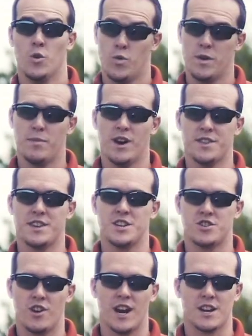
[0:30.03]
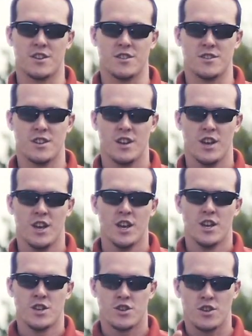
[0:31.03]
We bought these tractors
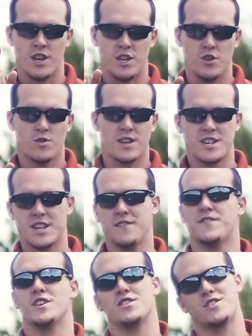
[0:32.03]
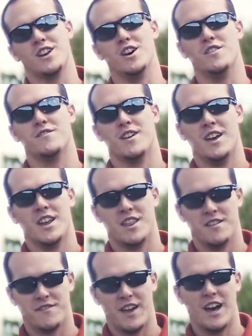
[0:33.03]
so that you can see for yourself
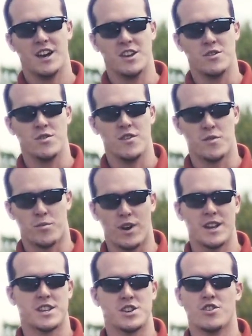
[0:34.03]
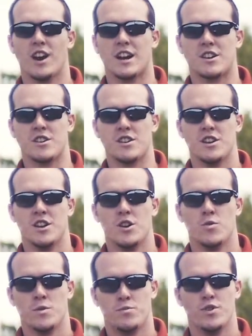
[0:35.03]
the value of a Branson tractor
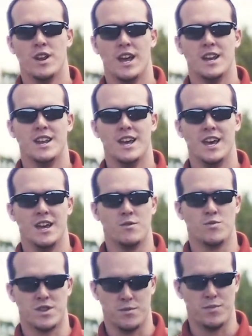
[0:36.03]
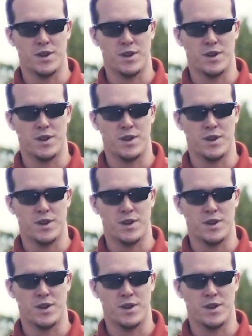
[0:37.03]
when put head to head with the